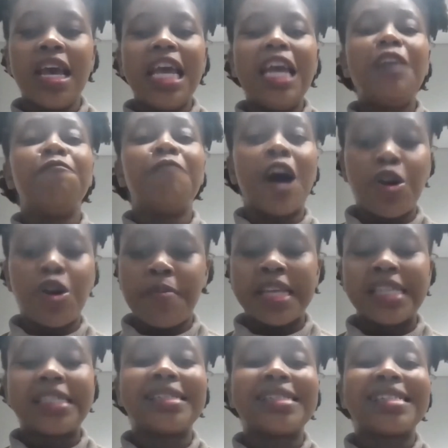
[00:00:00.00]

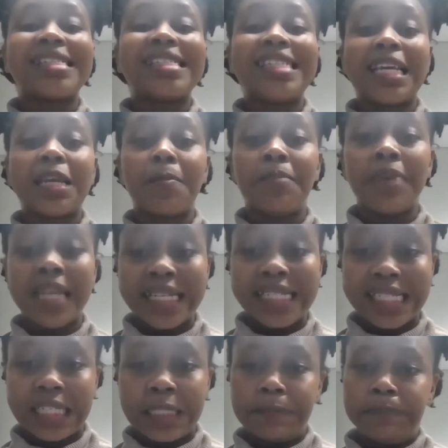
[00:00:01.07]
environmental
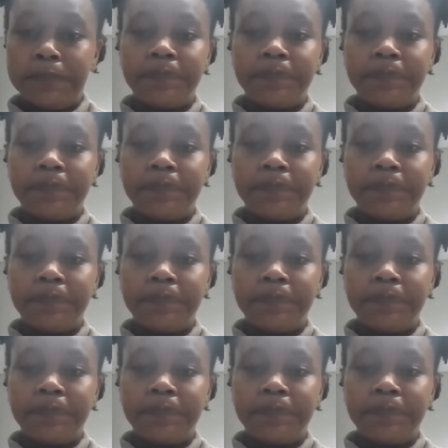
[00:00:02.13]
sustainability.